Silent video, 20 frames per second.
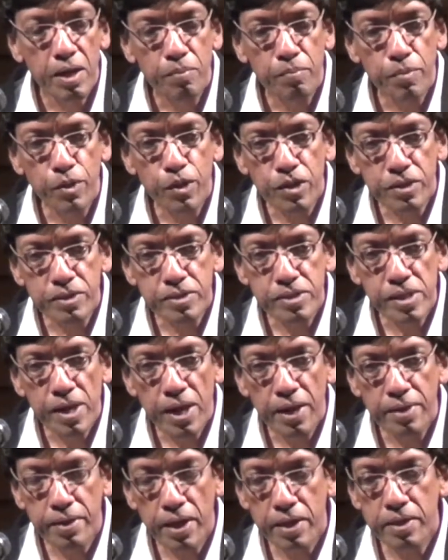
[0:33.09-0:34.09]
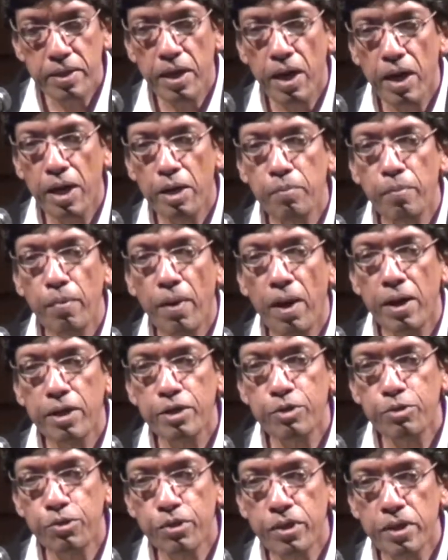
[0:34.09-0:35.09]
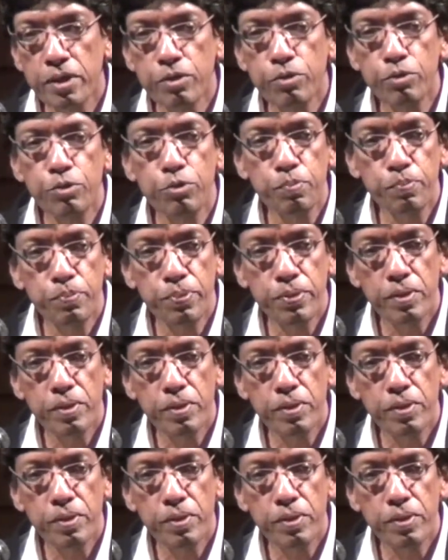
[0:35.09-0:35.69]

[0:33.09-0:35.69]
Because at that time, I took a group